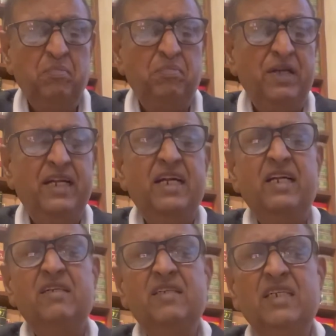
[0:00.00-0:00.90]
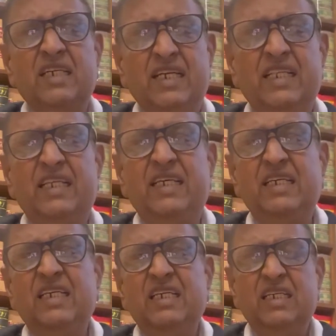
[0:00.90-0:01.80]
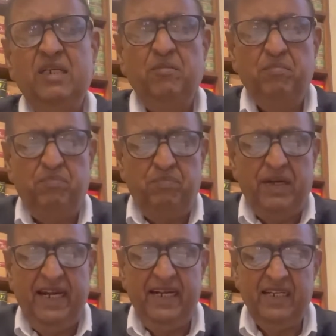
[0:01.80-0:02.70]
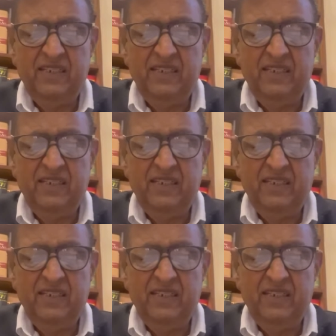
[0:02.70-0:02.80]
pleaded in the plaint